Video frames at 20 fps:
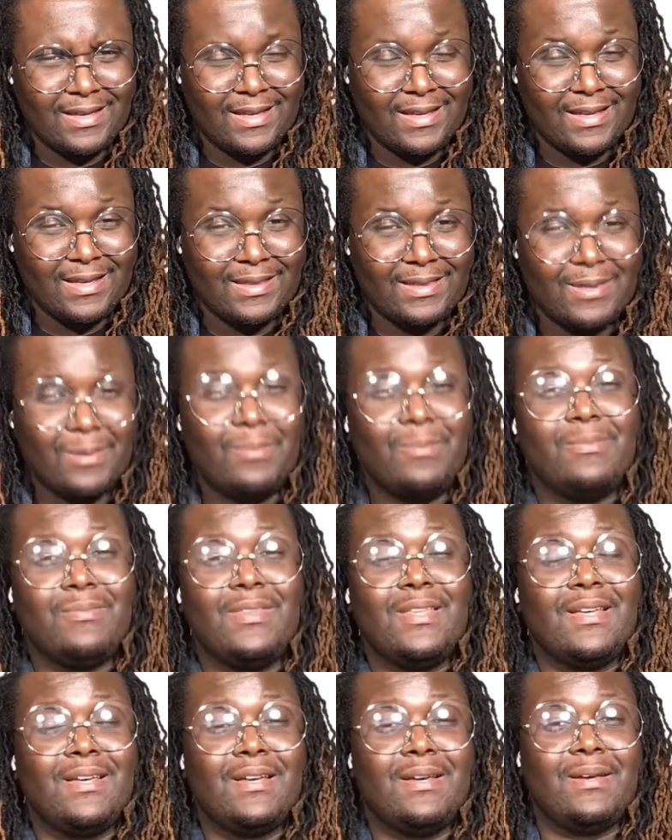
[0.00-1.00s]

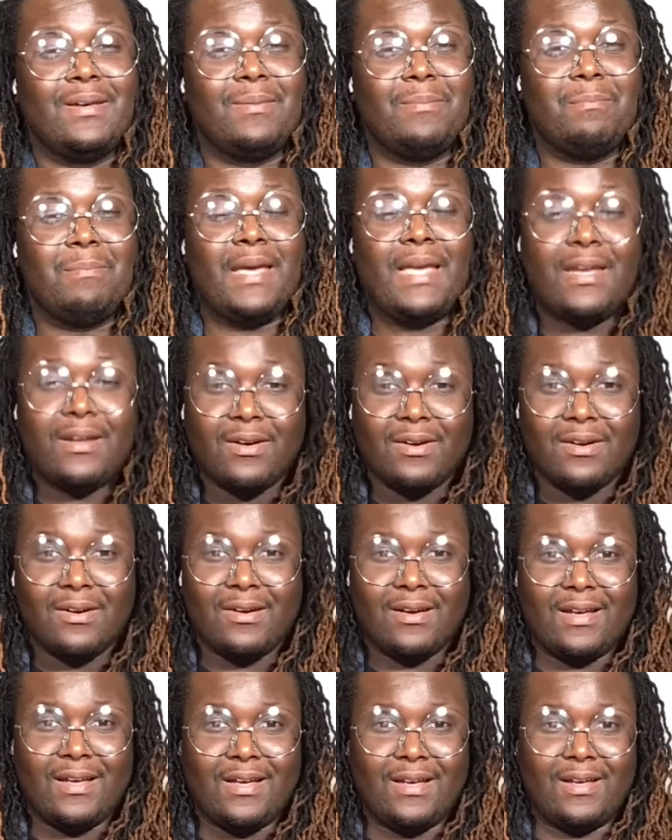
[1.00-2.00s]
The maker
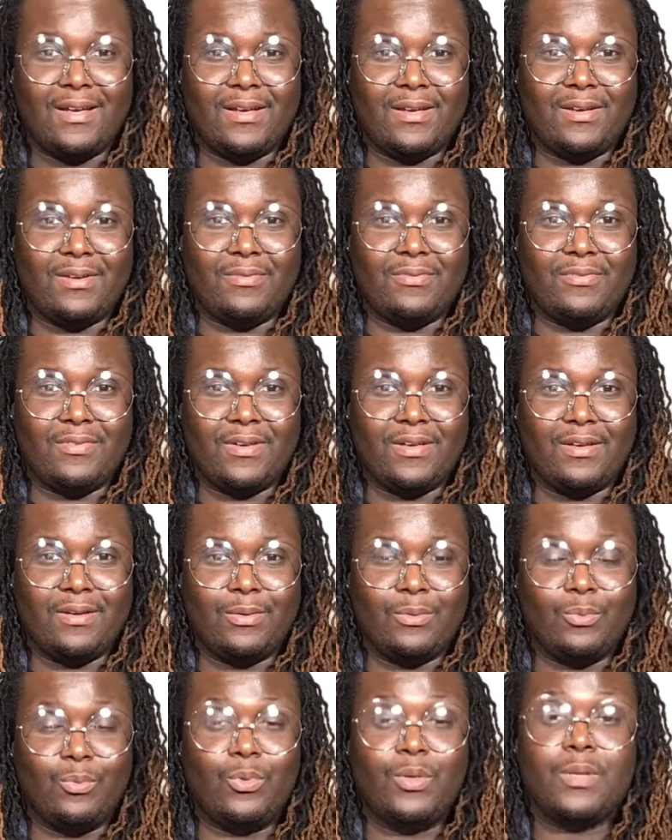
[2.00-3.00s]
of
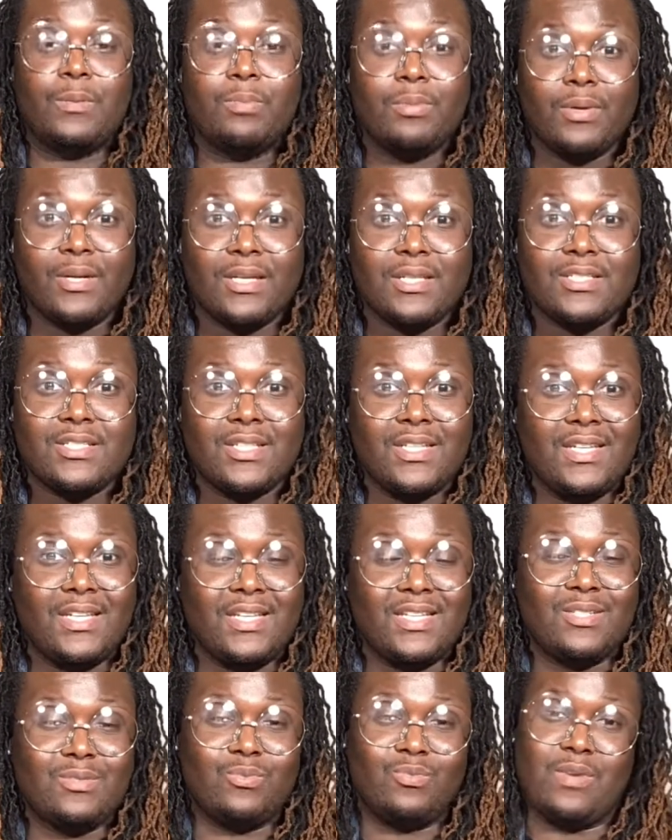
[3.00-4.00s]
Woodbridge
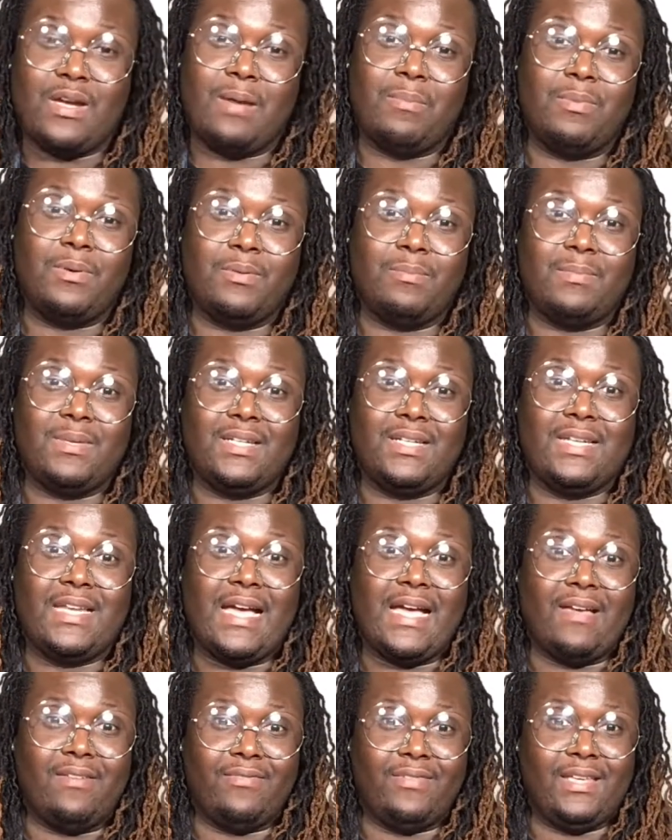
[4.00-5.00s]
is Robert
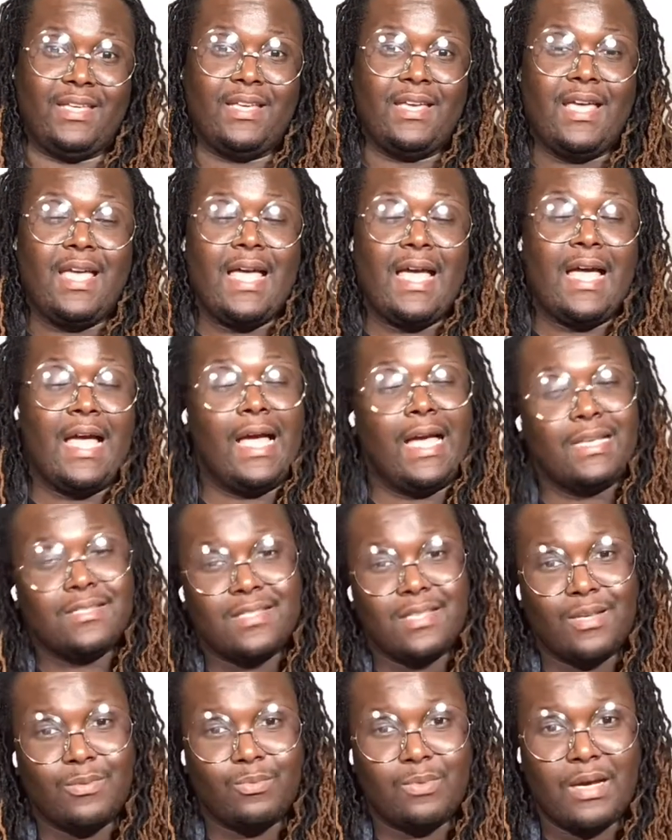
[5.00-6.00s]
Mondavi. I
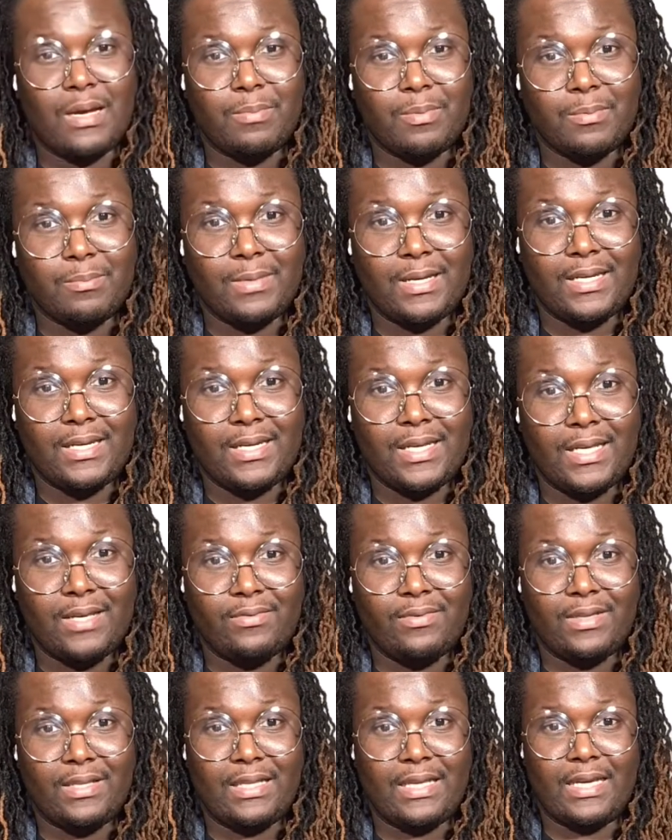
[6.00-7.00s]
said Robert
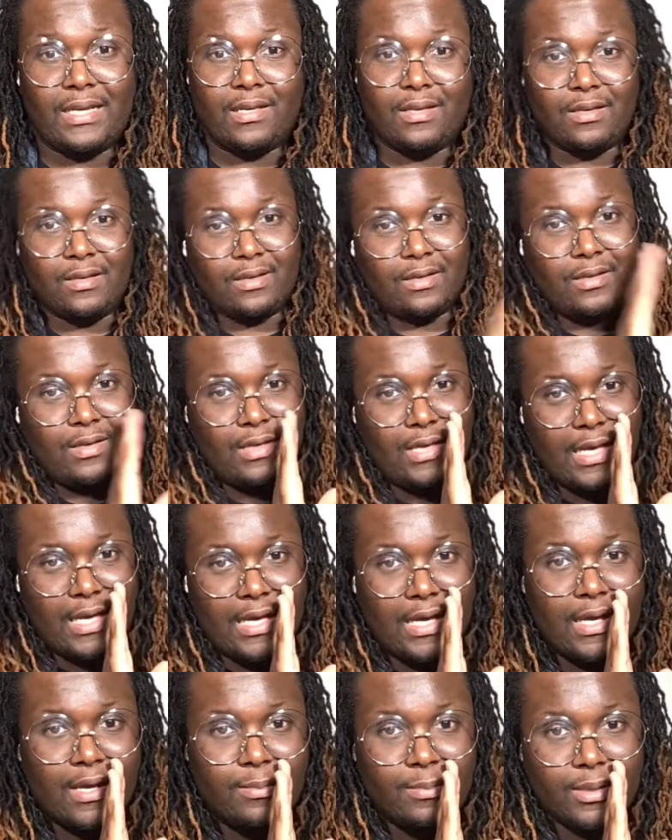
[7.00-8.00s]
Mondavi like a
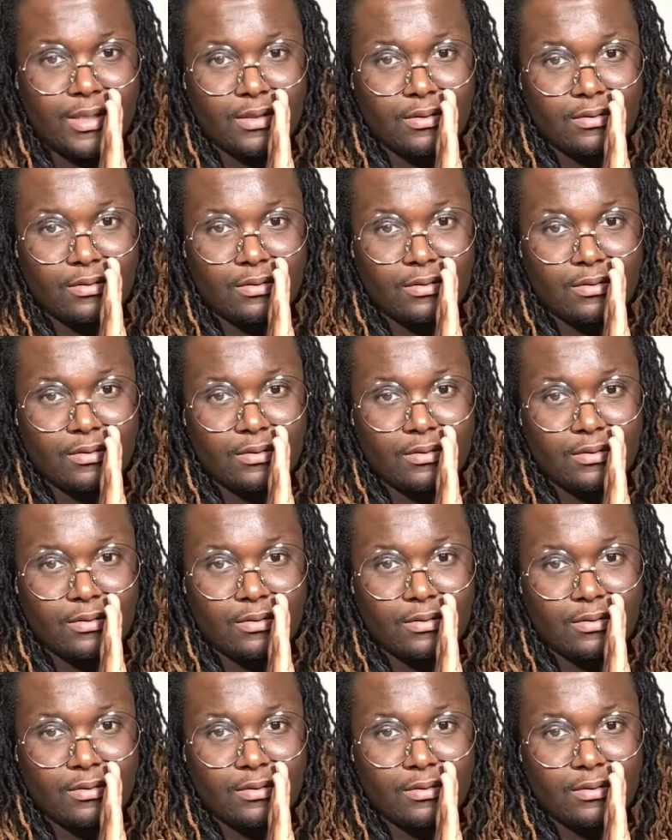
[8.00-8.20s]
common